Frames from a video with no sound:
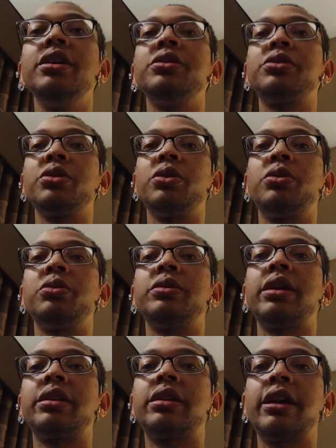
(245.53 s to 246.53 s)
so
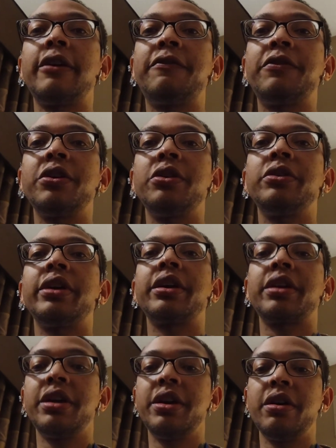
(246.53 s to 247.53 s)
that they feel
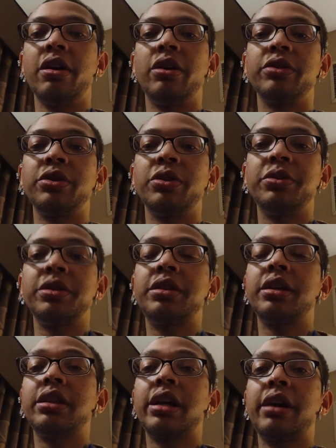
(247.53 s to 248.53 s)
like the only
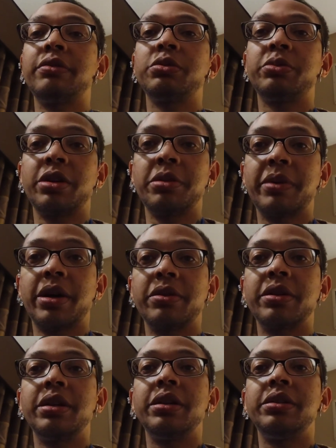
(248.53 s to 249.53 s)
thing they have to worry
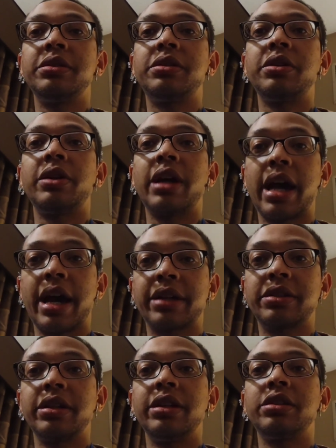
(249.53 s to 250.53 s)
about is their
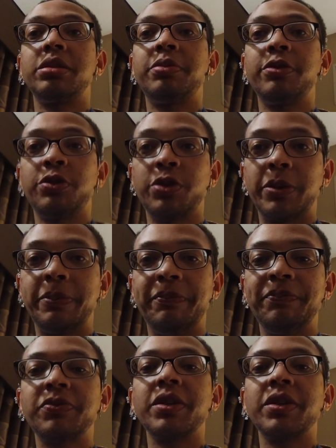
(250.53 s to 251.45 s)
act and to perform.